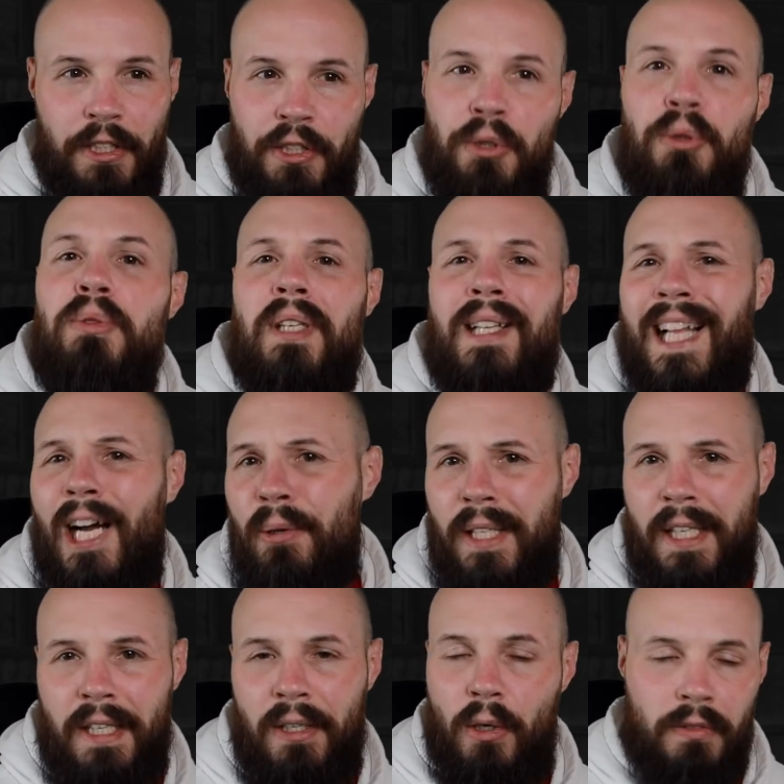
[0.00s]
choose
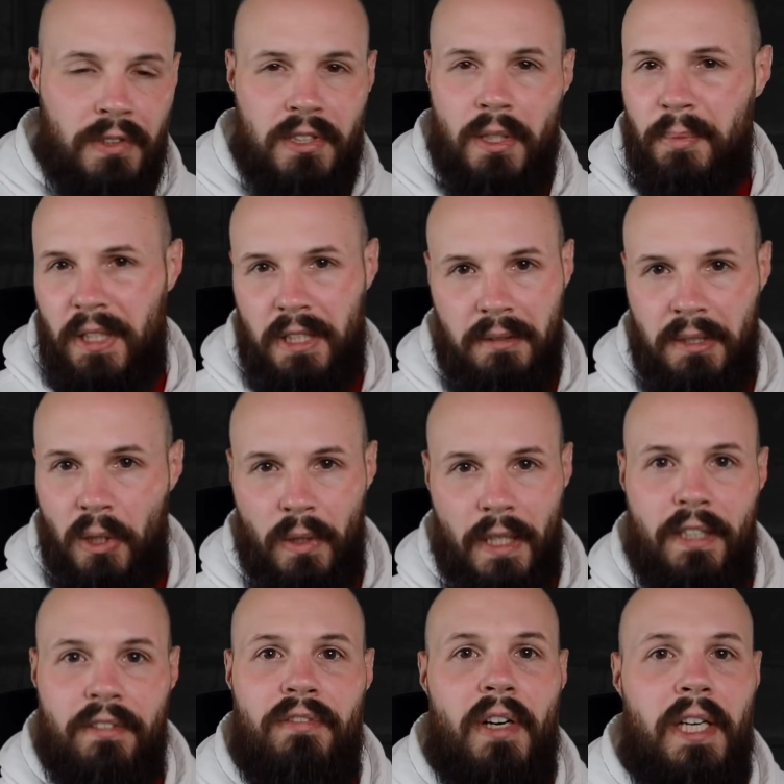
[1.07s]
CloudKit over something, you know,
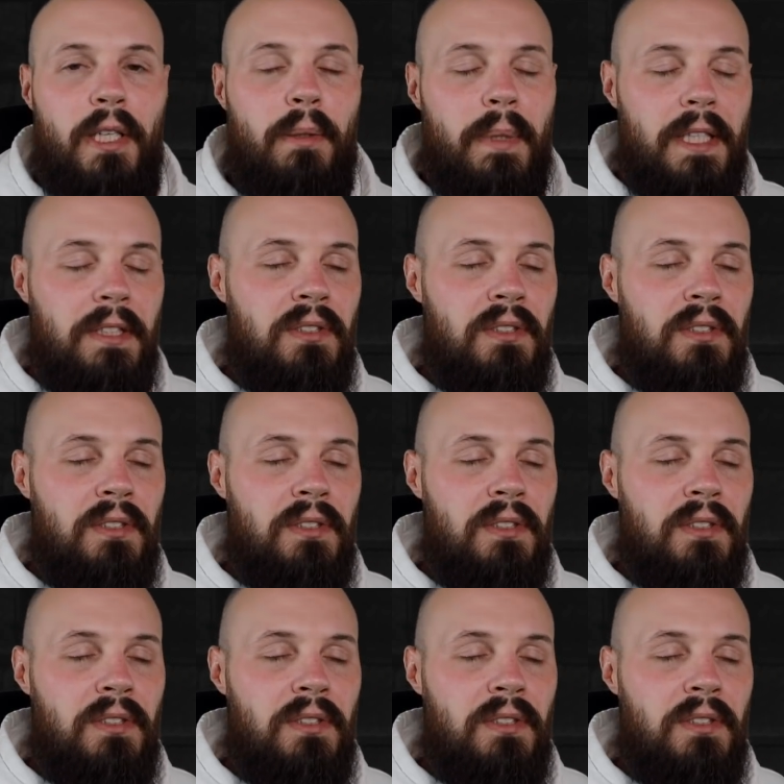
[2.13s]
like a Firebase.